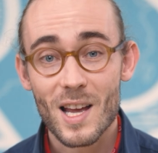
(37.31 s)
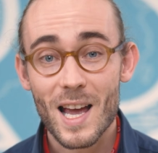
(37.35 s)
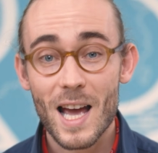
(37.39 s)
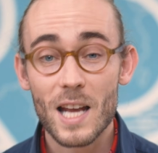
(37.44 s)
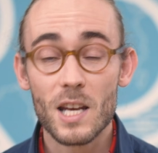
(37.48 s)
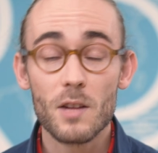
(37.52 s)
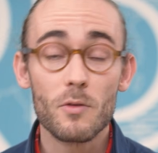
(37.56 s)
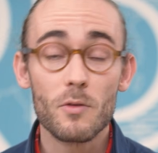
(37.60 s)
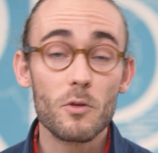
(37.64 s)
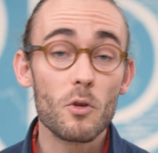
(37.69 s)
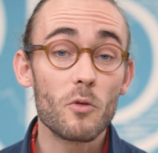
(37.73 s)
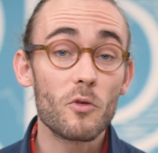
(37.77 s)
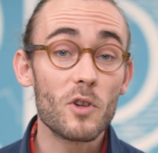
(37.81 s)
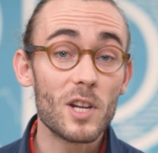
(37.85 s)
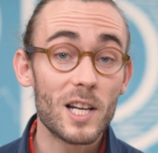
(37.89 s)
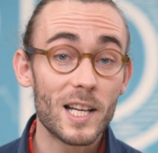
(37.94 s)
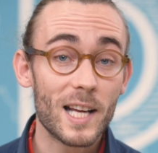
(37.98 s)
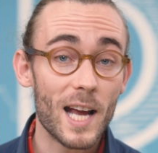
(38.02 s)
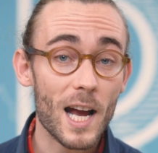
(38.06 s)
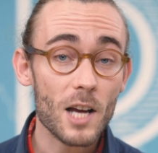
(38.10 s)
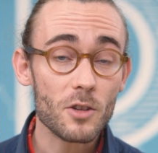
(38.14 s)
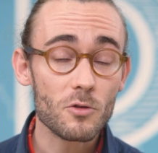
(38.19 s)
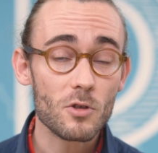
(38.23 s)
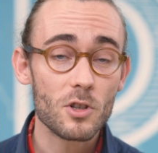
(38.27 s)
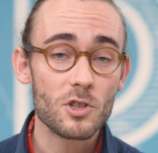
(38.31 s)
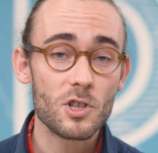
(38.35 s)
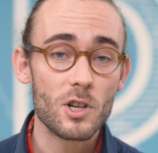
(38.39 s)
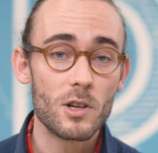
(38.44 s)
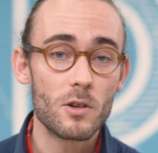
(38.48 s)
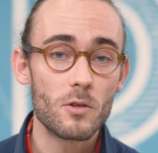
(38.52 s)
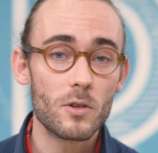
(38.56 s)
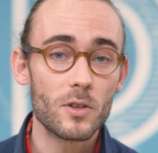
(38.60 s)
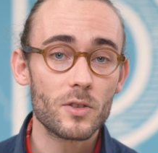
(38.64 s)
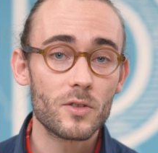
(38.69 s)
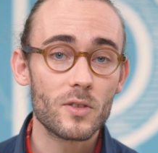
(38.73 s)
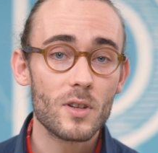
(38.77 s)
And if you're feeling extra
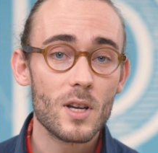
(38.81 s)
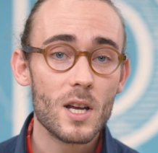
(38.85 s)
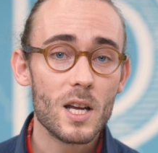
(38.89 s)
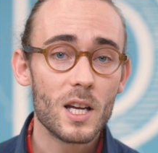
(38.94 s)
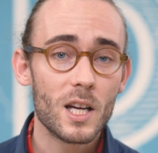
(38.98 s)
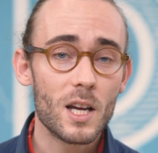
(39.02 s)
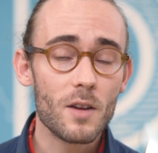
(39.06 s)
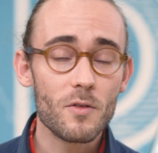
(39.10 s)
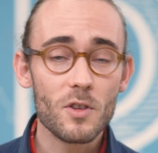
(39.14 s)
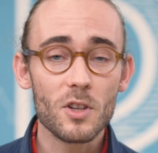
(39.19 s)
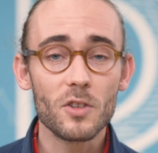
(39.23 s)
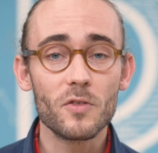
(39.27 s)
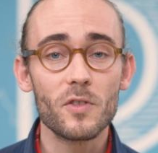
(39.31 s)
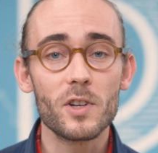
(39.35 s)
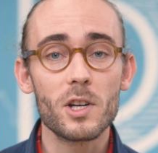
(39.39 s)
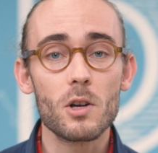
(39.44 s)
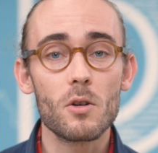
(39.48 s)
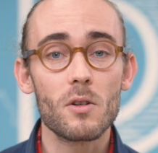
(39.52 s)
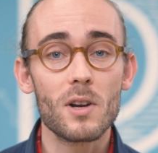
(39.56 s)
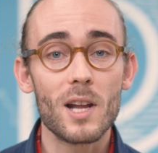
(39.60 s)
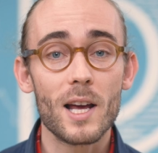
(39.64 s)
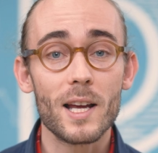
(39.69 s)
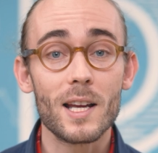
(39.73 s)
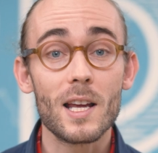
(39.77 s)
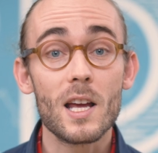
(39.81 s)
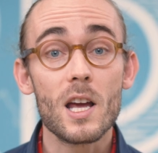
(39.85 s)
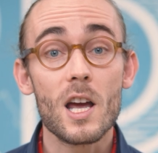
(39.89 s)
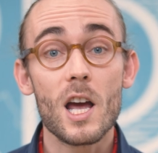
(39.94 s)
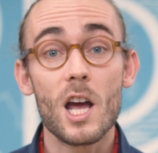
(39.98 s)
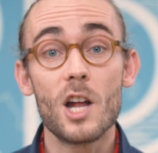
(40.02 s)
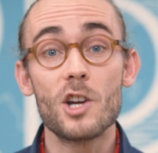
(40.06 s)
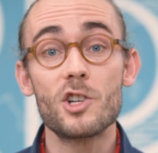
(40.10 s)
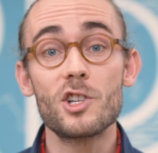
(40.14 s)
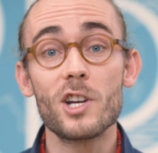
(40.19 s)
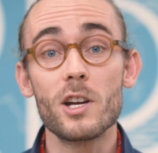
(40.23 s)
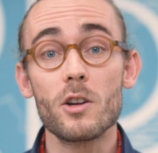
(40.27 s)
generous, give this video a like
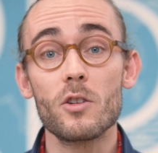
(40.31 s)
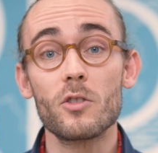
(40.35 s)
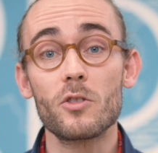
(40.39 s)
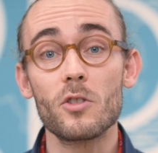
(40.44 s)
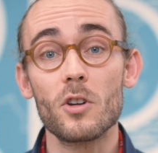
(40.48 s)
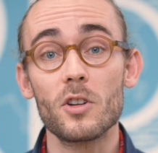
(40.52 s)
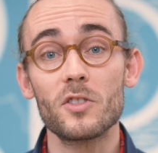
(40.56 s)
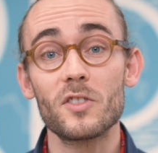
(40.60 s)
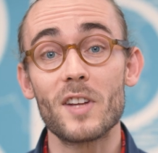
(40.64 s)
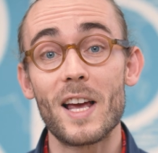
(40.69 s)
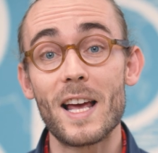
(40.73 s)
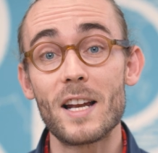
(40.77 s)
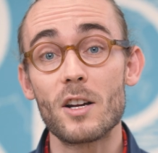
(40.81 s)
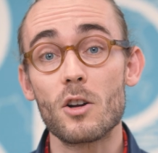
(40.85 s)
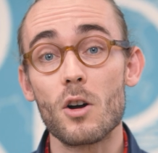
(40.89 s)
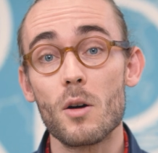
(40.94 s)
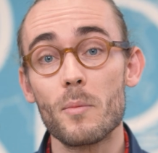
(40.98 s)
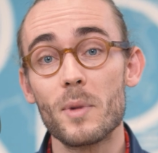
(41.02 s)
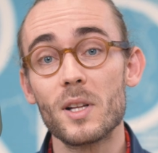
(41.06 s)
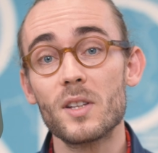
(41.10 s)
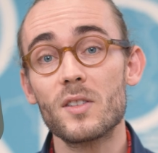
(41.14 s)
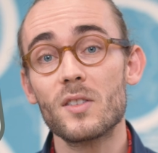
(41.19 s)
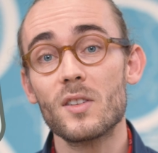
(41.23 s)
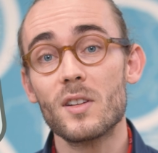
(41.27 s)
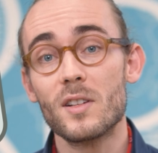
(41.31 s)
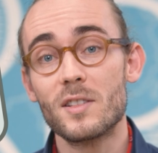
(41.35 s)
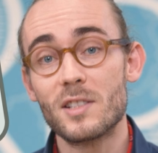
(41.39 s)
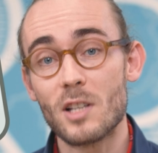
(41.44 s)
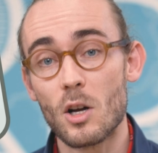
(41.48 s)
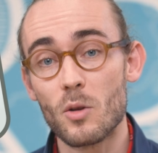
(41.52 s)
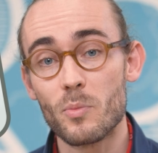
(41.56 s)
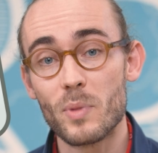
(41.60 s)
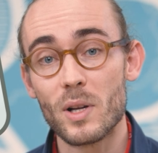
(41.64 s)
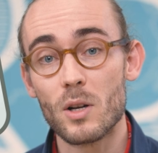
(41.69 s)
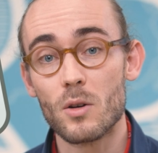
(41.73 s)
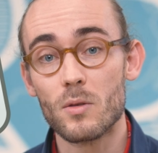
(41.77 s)
and share your thoughts and comments
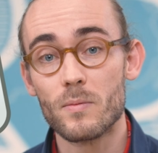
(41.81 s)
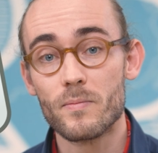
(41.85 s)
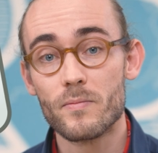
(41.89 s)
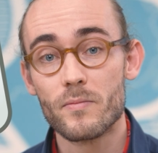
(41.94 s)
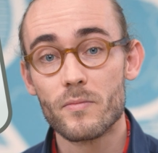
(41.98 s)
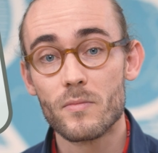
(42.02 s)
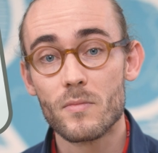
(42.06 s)
down below.